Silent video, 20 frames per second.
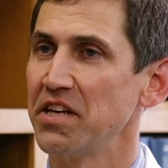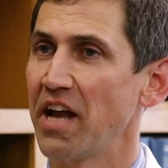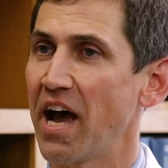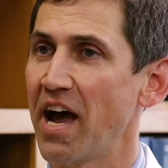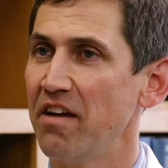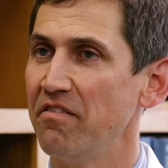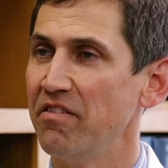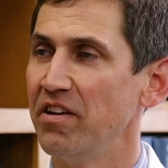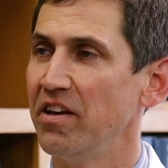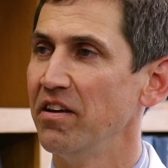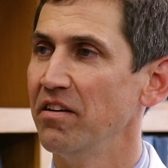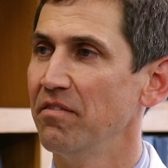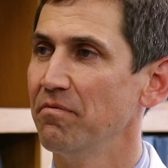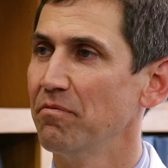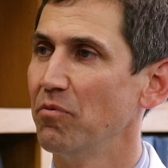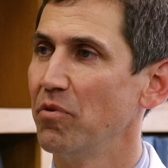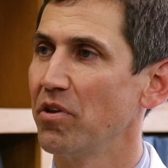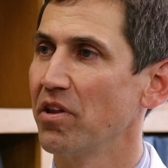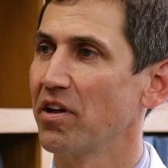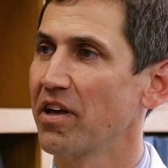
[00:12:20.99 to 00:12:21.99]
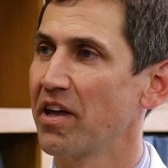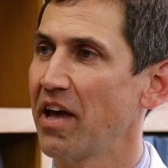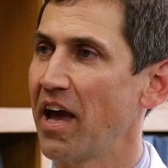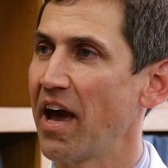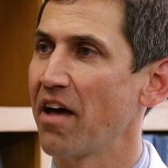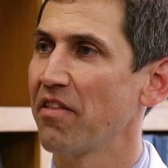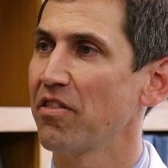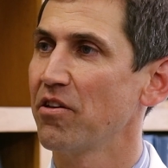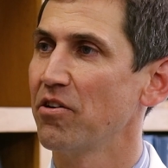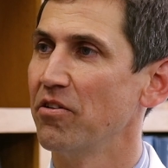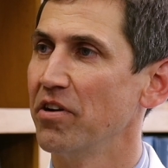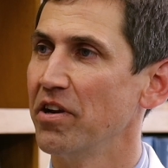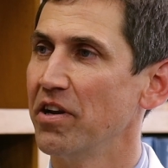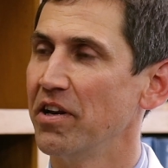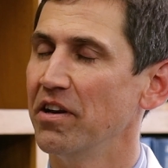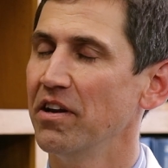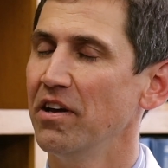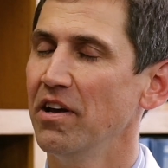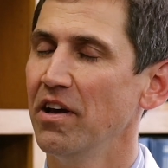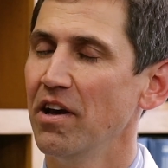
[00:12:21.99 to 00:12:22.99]
an IV with a catheter in
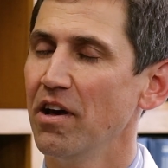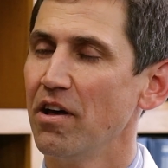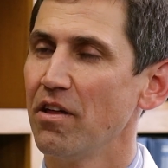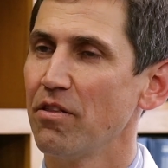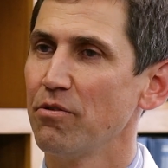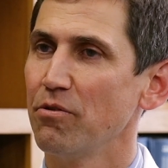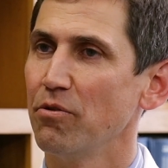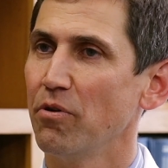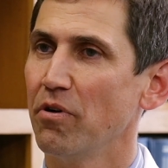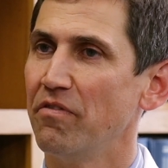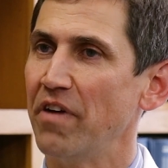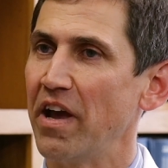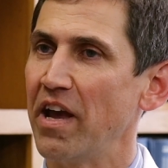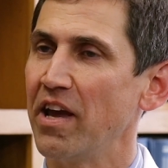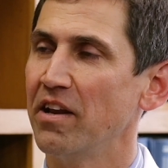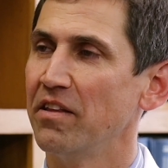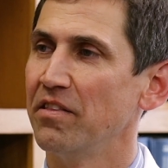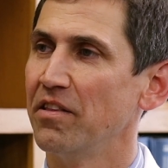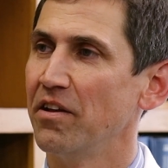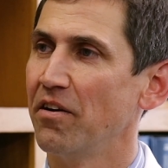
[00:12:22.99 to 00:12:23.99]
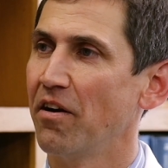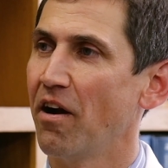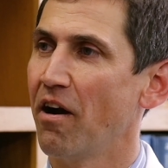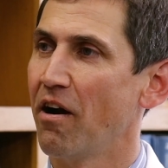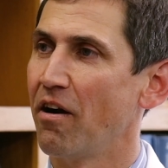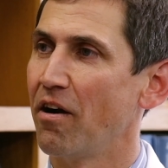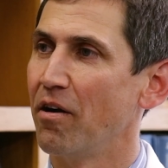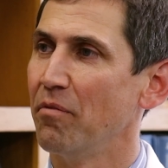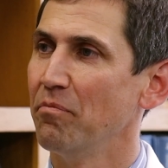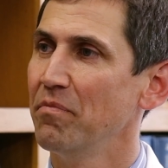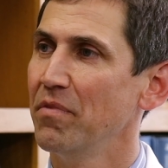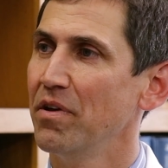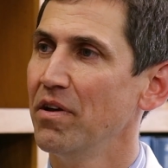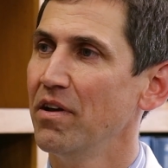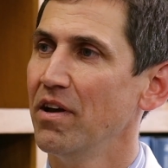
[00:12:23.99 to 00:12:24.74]
it through a vein in their arm,